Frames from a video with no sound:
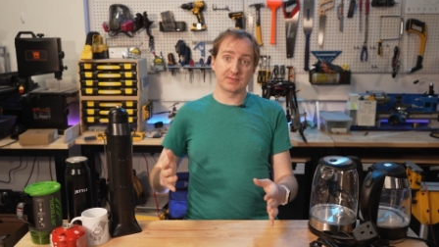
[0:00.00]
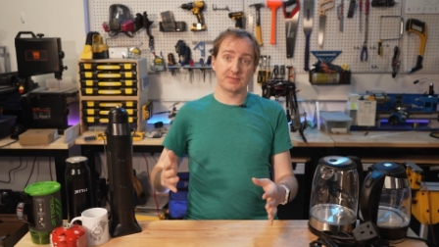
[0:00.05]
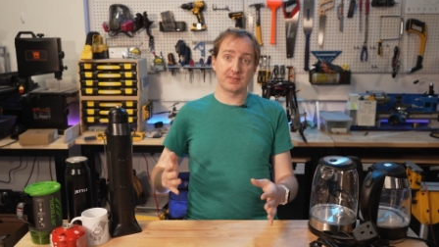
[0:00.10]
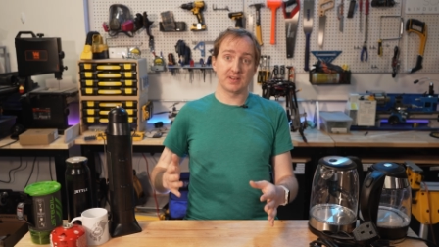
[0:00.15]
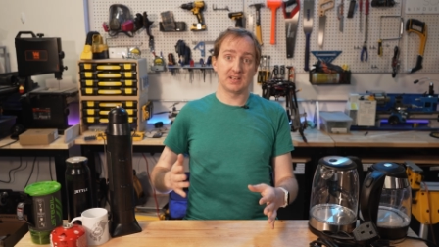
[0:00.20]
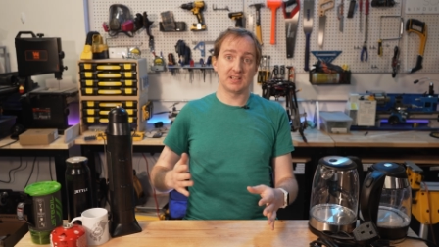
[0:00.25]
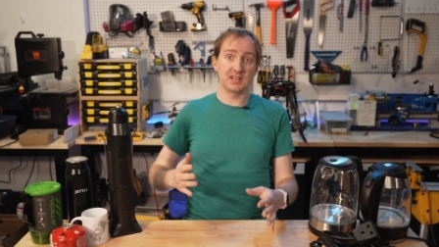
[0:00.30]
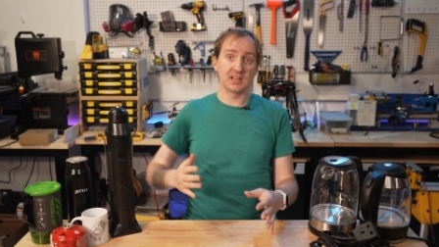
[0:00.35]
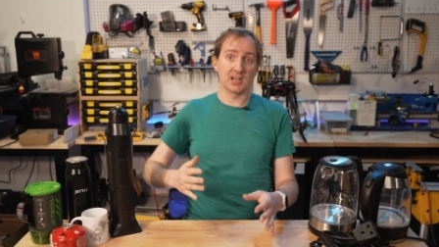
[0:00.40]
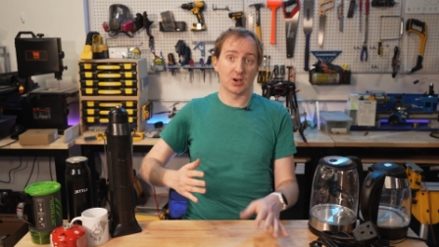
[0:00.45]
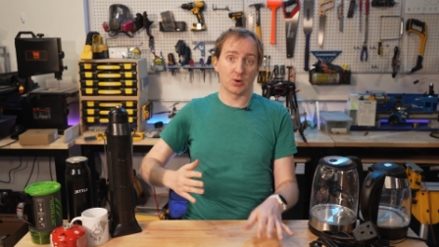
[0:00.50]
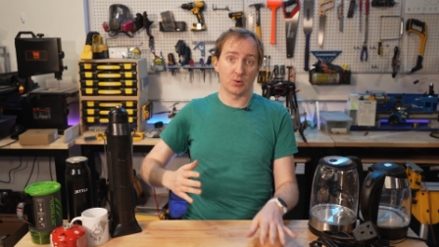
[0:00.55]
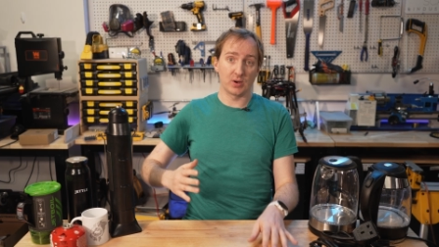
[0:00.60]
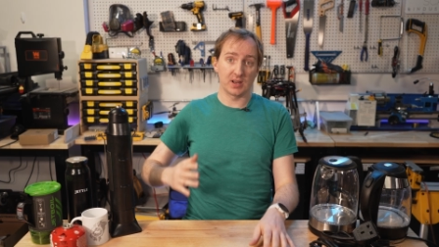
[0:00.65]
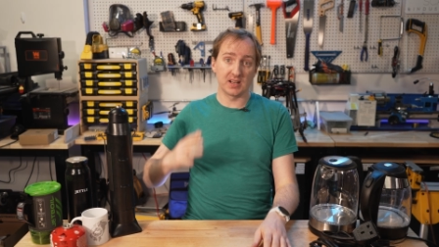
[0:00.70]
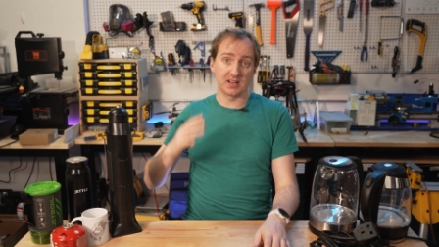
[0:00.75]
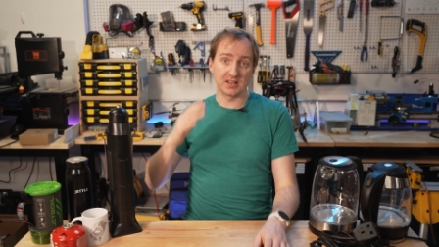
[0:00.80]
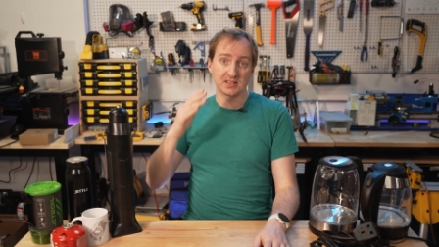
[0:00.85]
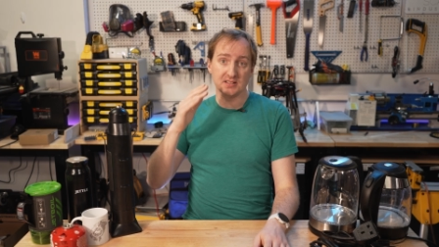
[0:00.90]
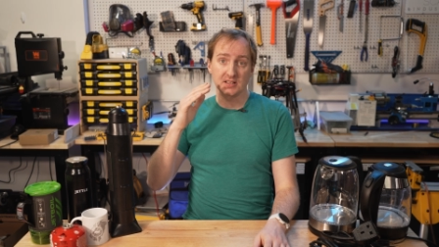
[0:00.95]
video
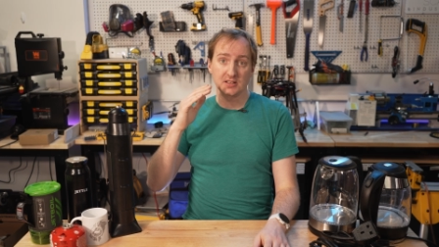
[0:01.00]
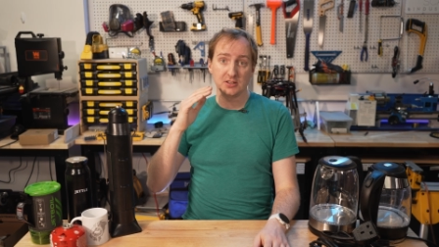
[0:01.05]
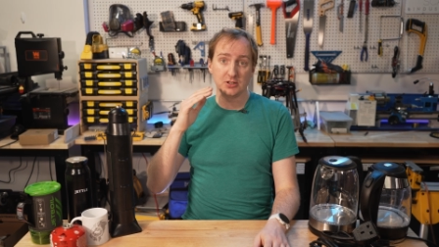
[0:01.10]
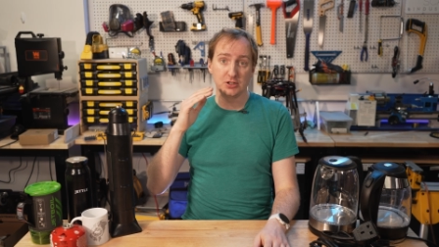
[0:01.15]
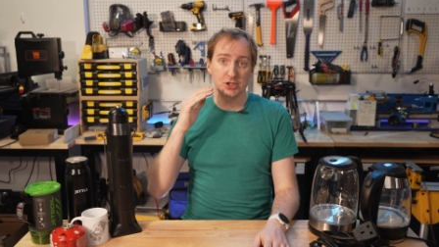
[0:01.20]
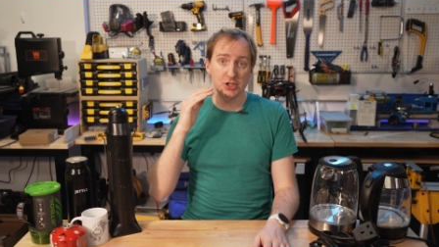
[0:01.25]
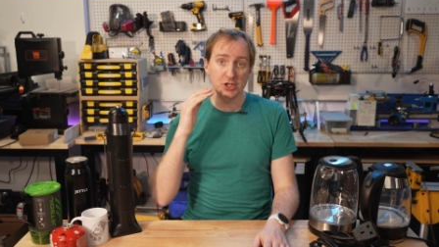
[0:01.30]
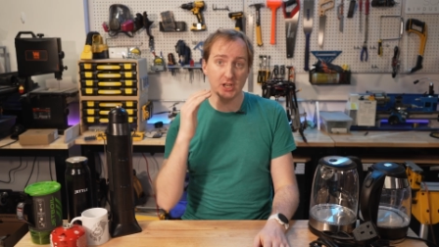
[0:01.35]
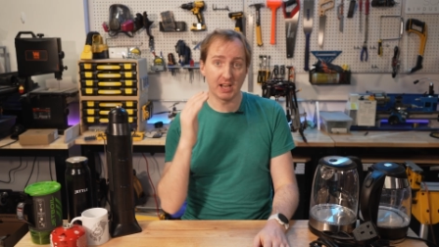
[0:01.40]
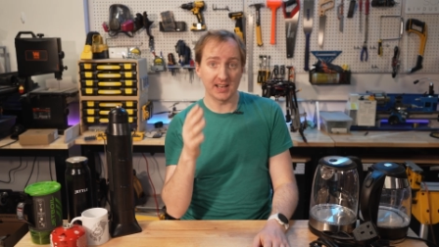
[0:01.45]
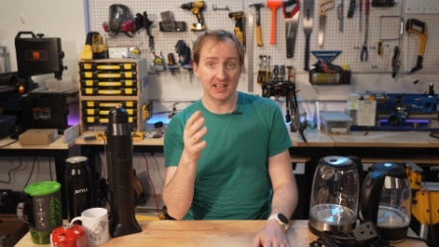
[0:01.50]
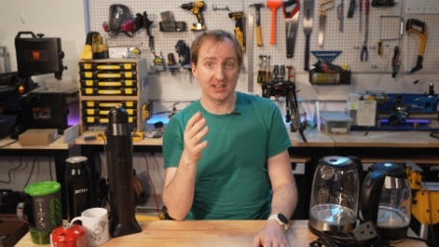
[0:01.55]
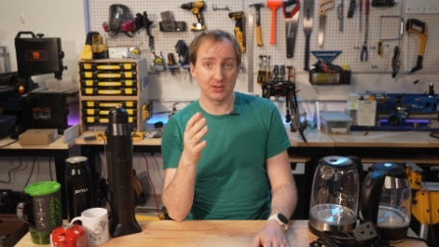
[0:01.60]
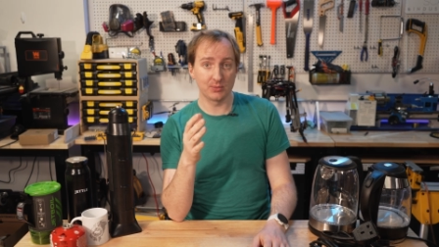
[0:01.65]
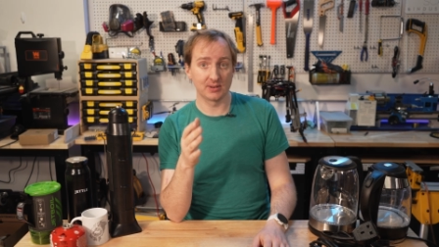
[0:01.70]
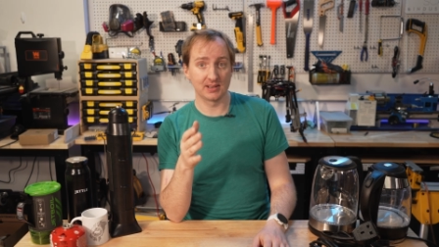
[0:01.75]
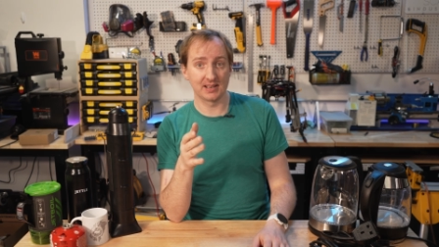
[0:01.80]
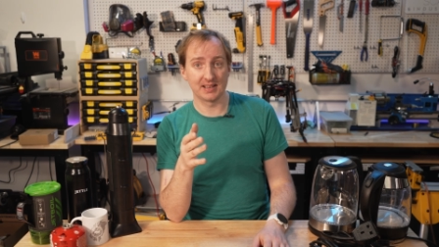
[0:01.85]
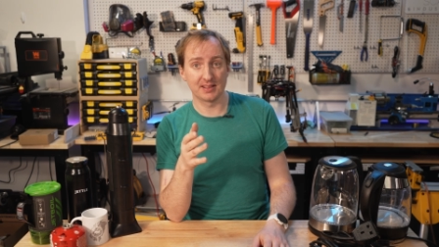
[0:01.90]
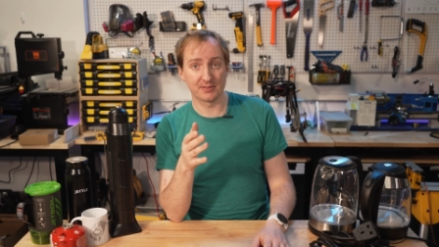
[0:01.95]
is
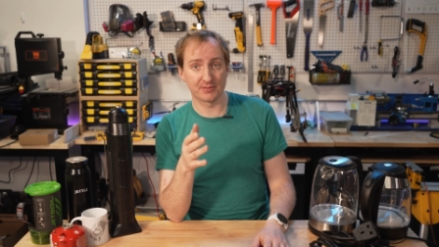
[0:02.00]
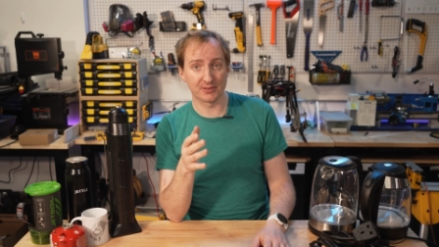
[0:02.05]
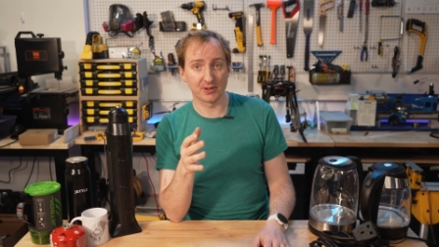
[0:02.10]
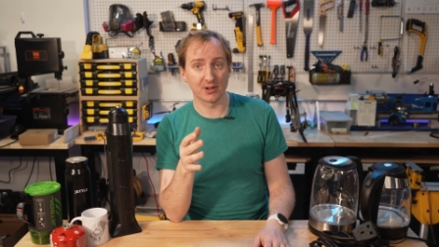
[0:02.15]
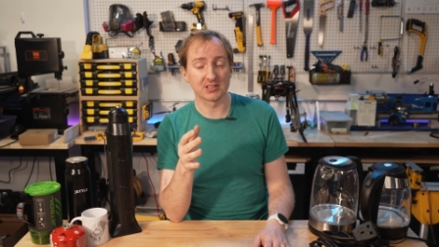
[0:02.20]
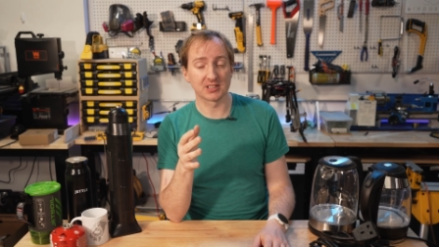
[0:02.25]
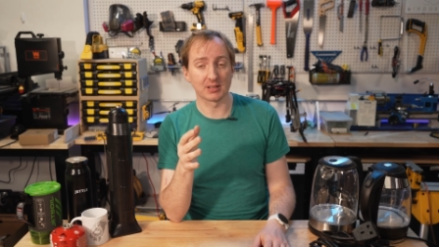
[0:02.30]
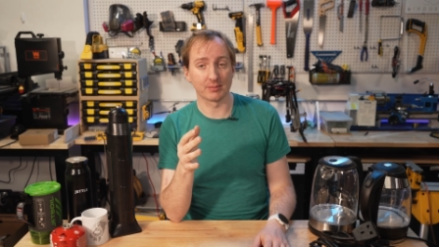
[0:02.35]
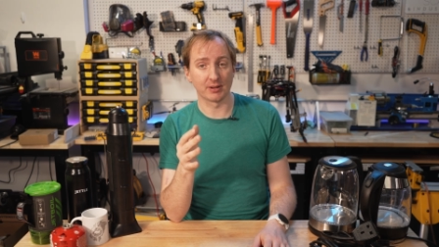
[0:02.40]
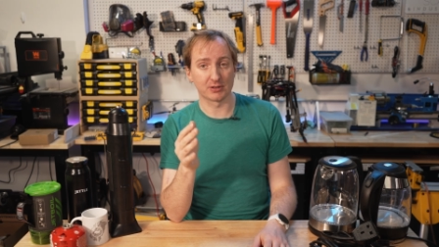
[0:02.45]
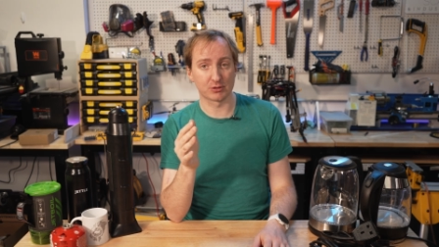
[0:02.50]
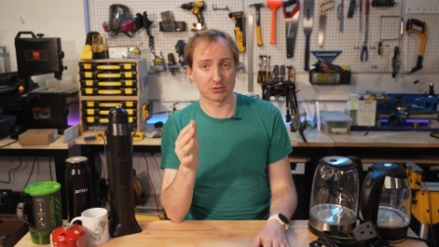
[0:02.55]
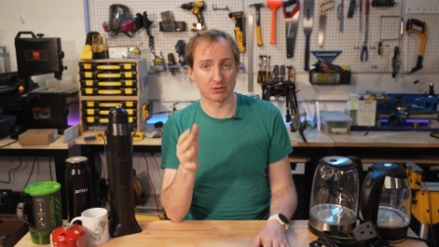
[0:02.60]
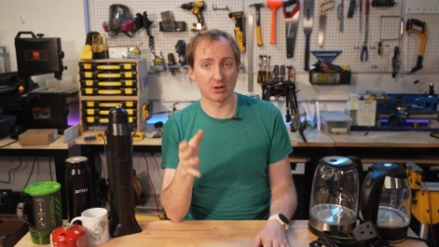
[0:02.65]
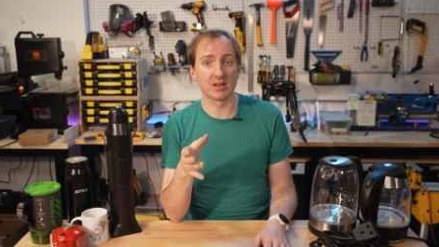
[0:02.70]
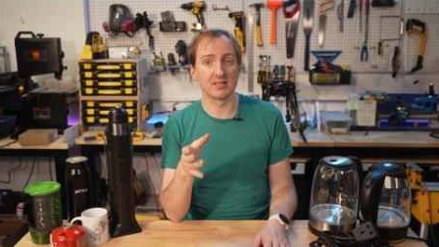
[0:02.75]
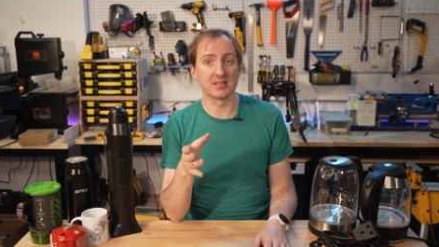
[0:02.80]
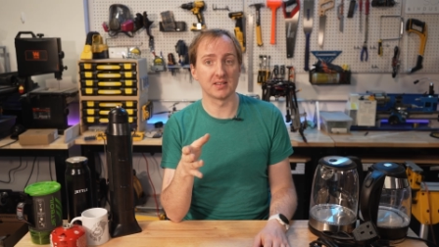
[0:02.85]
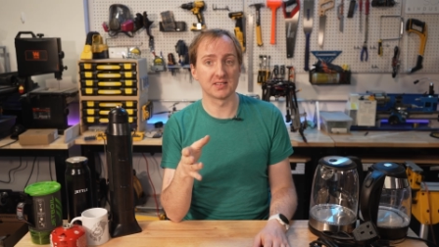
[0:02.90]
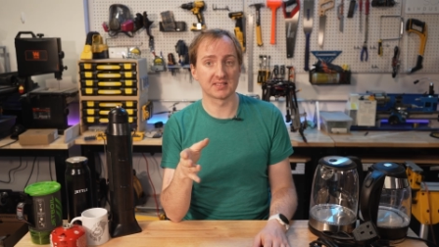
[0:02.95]
genuinely the first time I
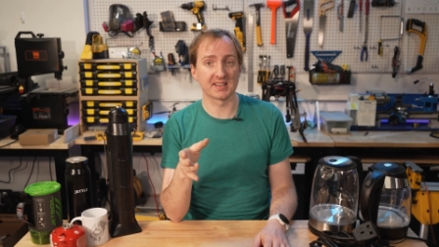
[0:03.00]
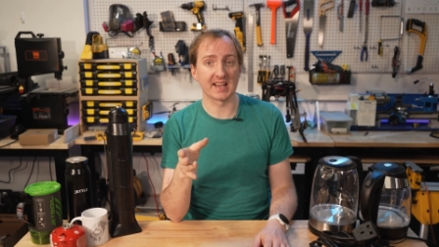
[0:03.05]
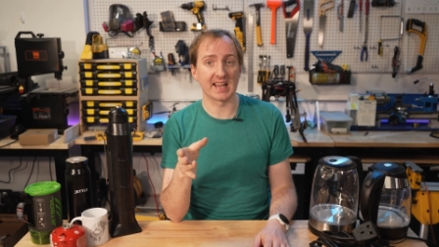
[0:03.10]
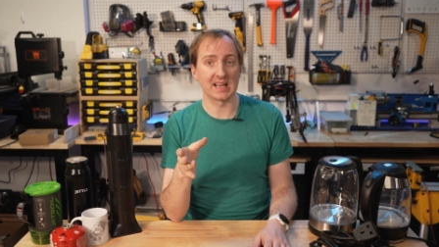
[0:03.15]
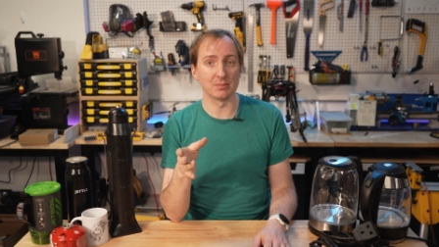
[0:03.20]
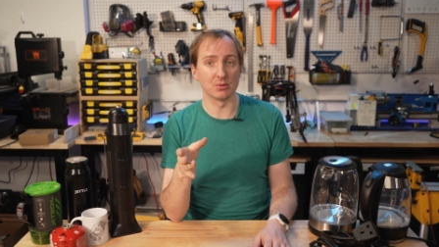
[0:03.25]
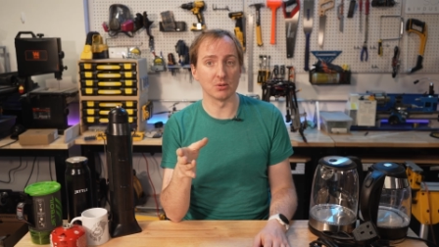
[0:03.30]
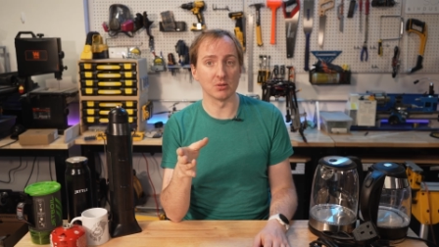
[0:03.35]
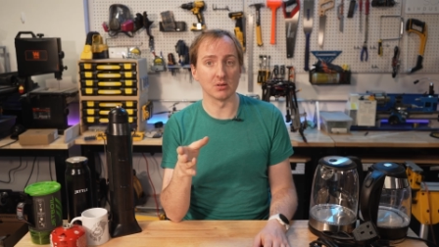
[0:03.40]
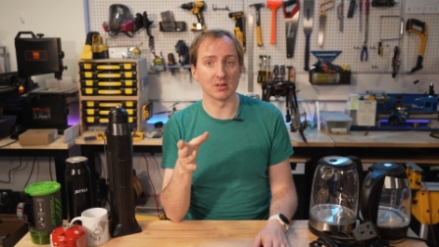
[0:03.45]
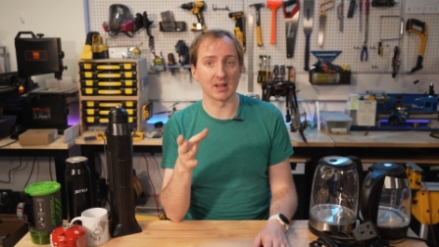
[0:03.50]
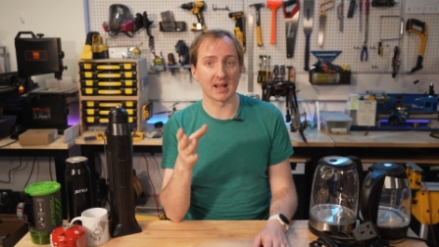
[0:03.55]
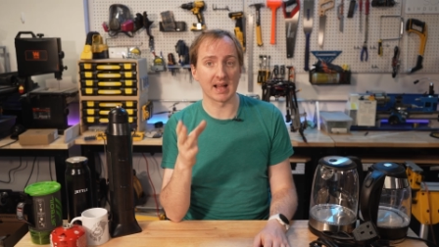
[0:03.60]
tried this cable,